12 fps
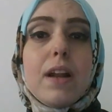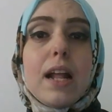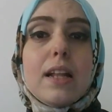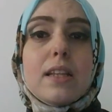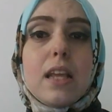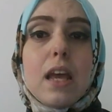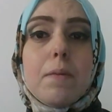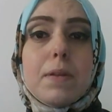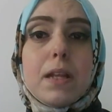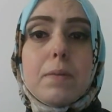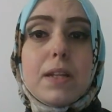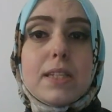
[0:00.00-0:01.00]
anti-diabetic
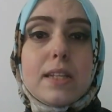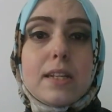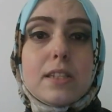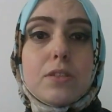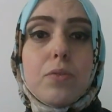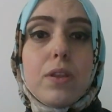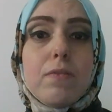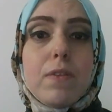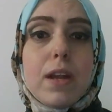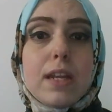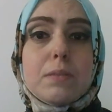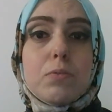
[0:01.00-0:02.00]
medicines with
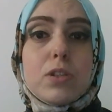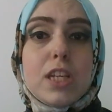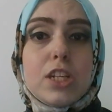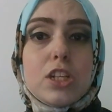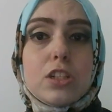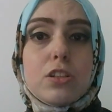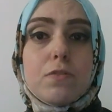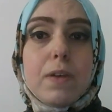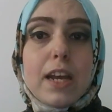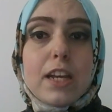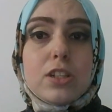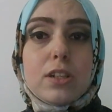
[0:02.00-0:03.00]
various procedures of
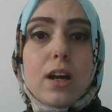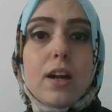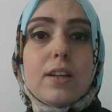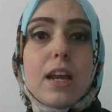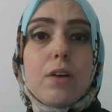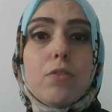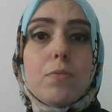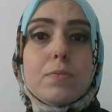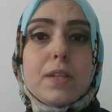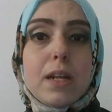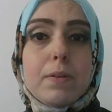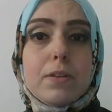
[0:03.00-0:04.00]
action are now
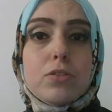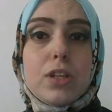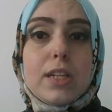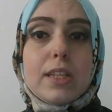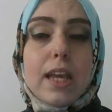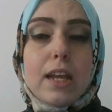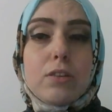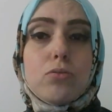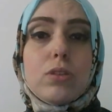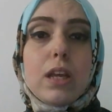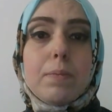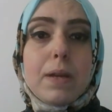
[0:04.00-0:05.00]
obtainable to treat kind 2
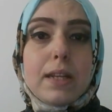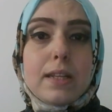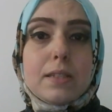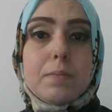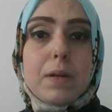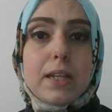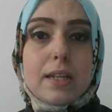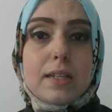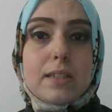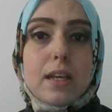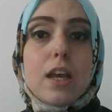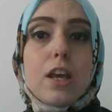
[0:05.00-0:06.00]
diabetes mellitus,
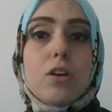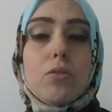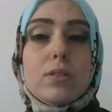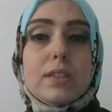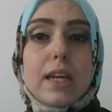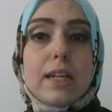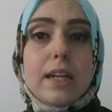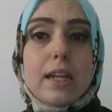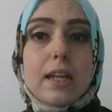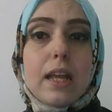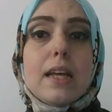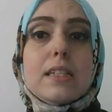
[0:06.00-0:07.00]
containing
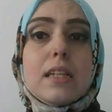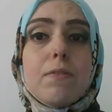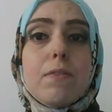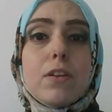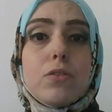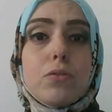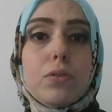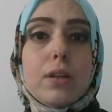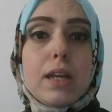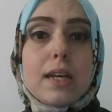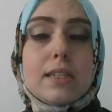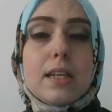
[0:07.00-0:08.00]

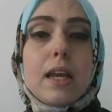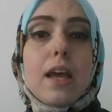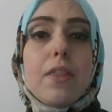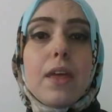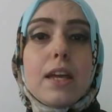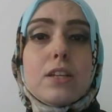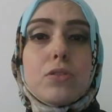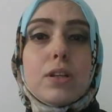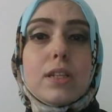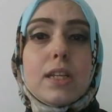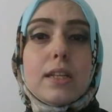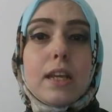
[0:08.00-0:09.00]
sulfonylureas,
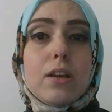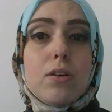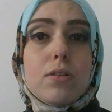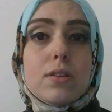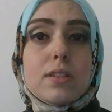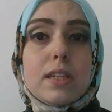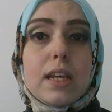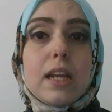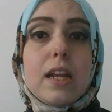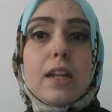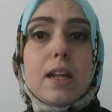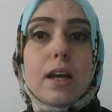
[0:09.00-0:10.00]
thiazolidinediones,
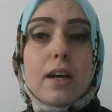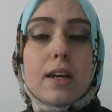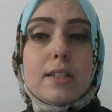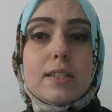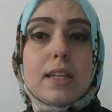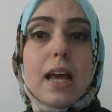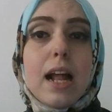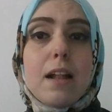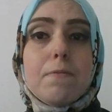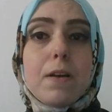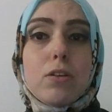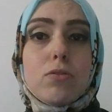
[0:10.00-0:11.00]
quininides,
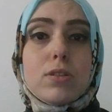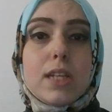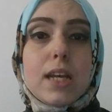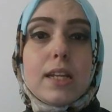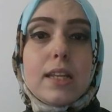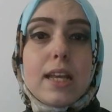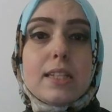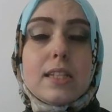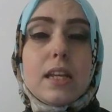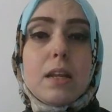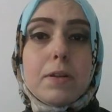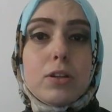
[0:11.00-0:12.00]
alpha-glucosidase
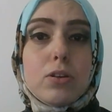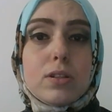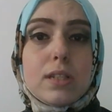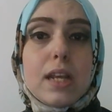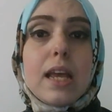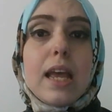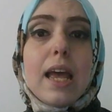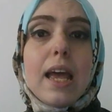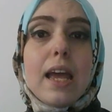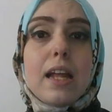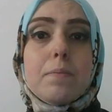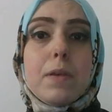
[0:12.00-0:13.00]
inhibitors,
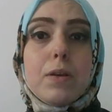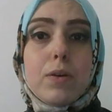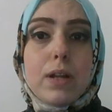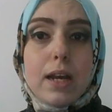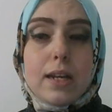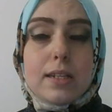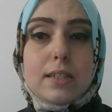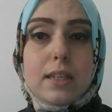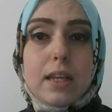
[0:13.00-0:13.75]
and biguanides.